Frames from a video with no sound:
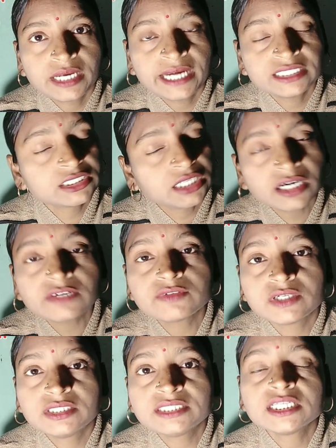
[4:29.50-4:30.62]
And the third
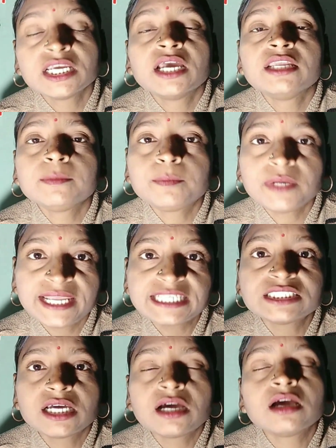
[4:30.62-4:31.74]
one is
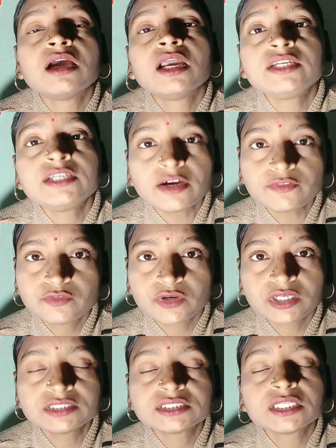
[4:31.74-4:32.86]
replace the tough
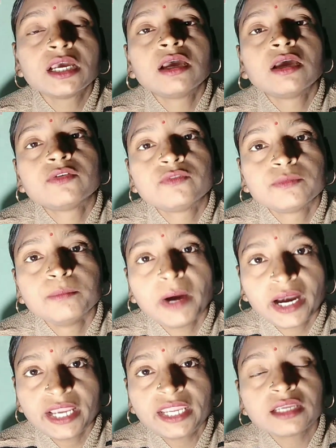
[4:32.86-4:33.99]
words
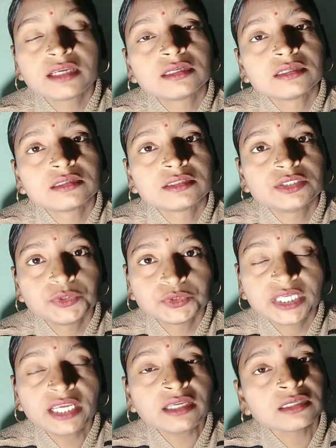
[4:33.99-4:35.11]
by
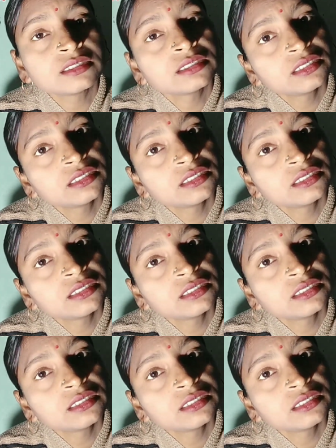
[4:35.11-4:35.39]
using